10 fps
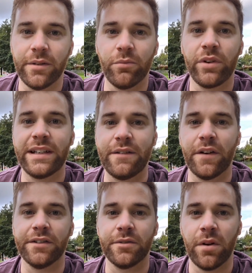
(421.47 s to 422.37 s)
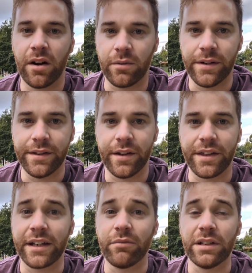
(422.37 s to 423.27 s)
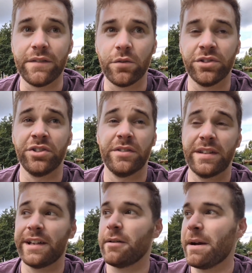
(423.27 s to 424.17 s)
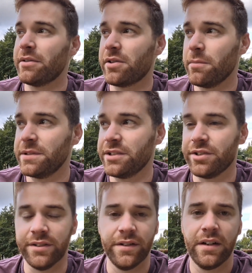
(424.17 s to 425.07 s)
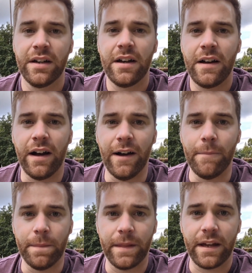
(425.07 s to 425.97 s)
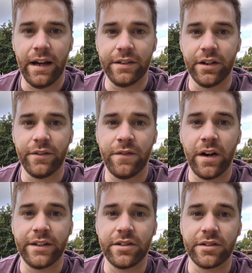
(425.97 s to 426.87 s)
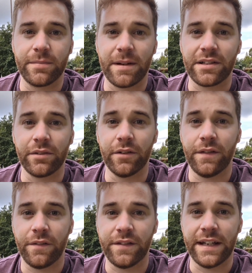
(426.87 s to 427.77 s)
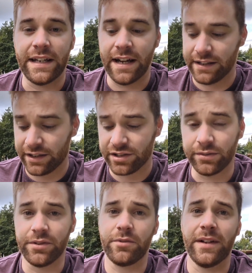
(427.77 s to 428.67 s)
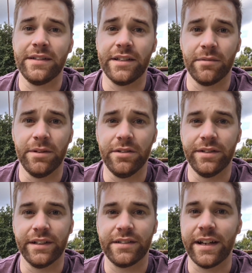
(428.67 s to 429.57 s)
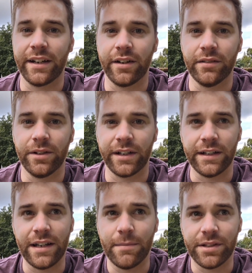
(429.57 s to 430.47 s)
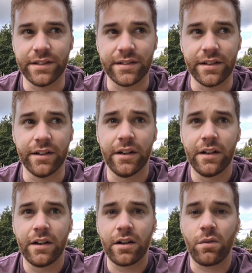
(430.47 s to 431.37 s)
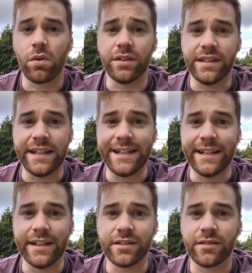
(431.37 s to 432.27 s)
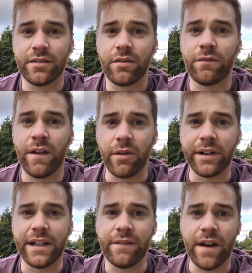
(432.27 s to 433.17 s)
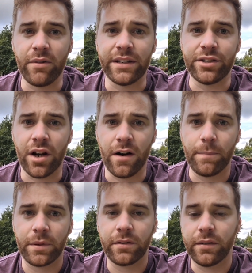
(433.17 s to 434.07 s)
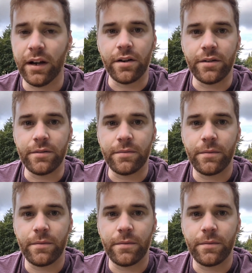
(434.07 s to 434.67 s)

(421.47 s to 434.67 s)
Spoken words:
them really fun to work with. I think it really forces you to think about the composition, and I find that especially on the 50 and actually on the 20s I've been using it today and kind of looking at the images, the quality is very sharp. So